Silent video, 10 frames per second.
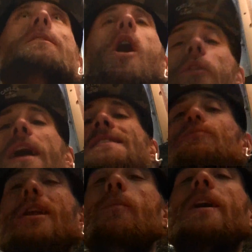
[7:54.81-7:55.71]
No, that's
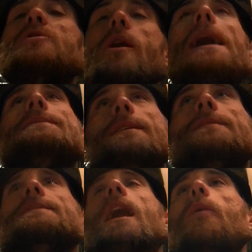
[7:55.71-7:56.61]
pretty much your
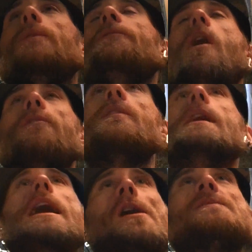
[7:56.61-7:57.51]
essence is how we felt.
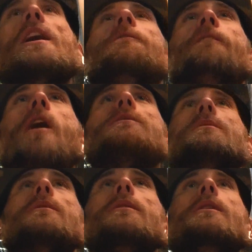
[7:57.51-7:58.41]
Here's how you felt.
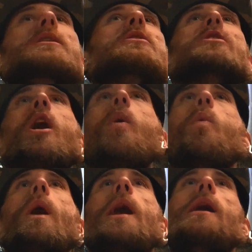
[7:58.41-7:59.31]
Go
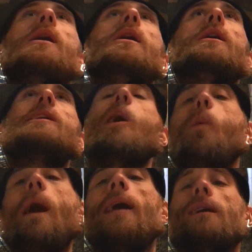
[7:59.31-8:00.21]
away. Go
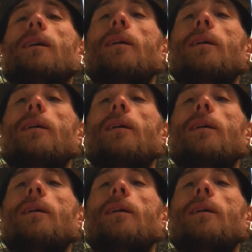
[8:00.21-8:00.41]
away.